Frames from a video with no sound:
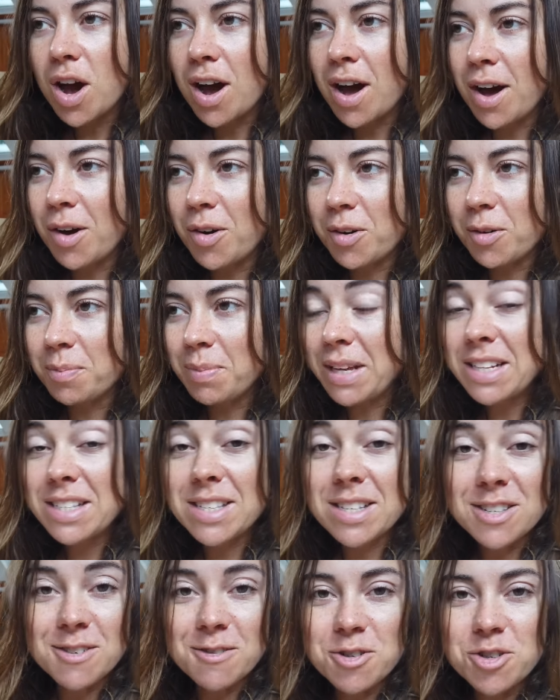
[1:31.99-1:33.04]
or
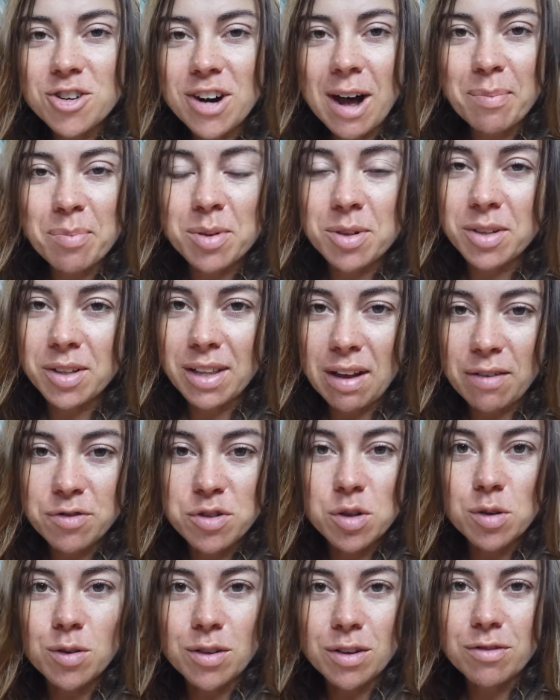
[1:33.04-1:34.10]
pieces of shrapnel
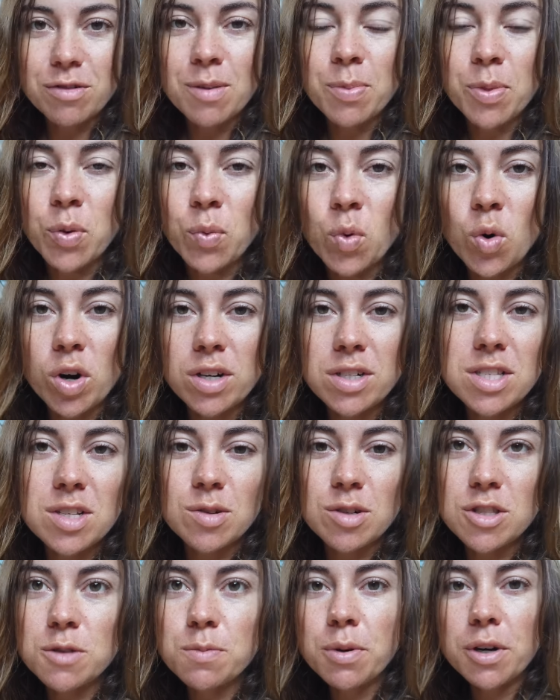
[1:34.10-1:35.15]
left over from the war,
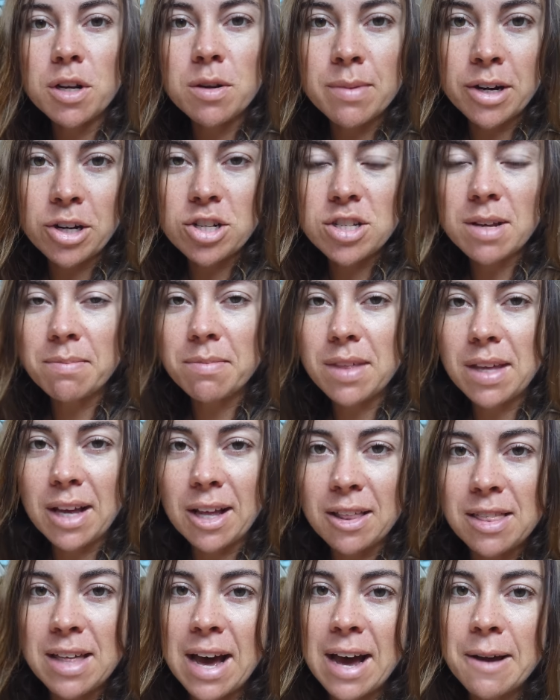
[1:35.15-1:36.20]
so it's pretty much
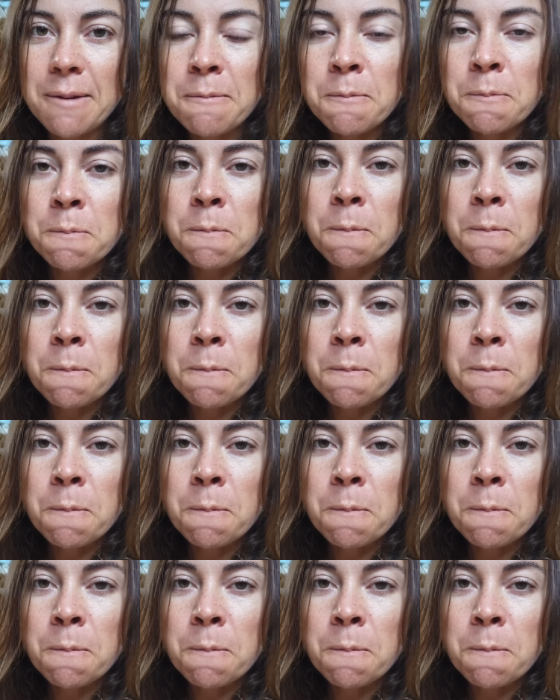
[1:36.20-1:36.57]
something that